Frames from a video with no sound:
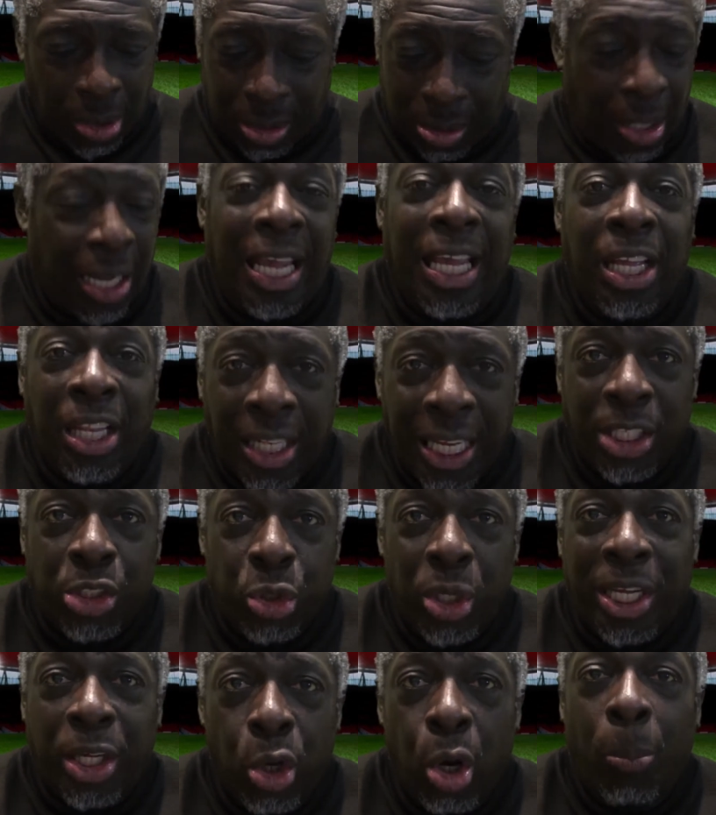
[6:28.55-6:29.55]
He
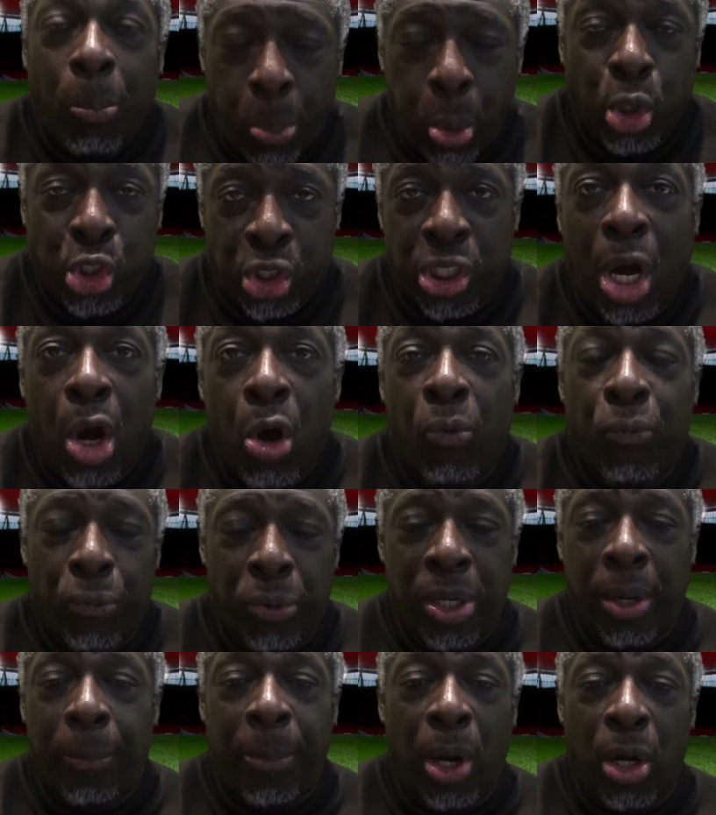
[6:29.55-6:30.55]
literally got pushed over
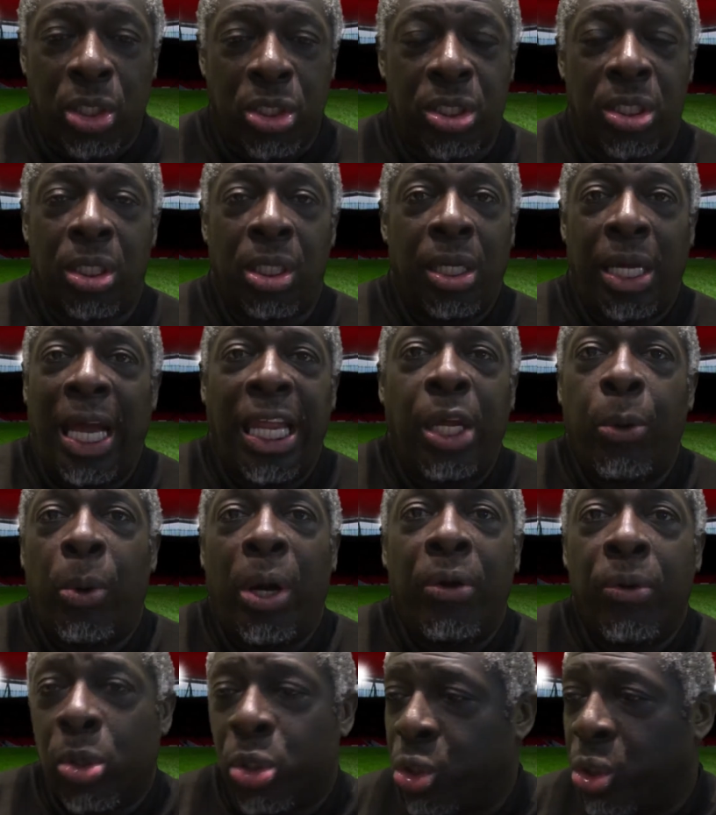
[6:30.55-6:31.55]
in the box.
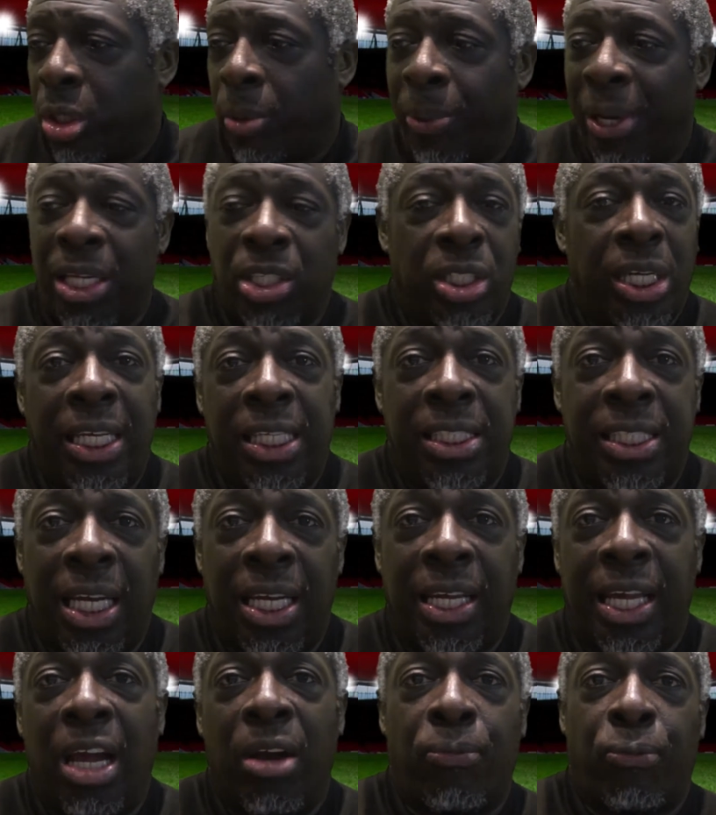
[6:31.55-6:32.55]
Anywhere else on the pitch, he's going
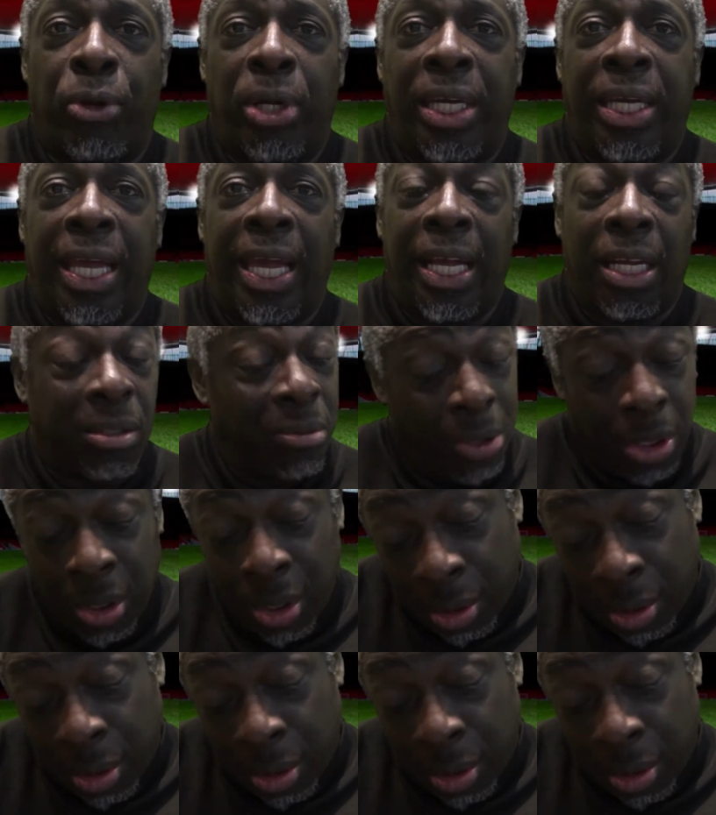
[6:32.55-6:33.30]
to get a free kick.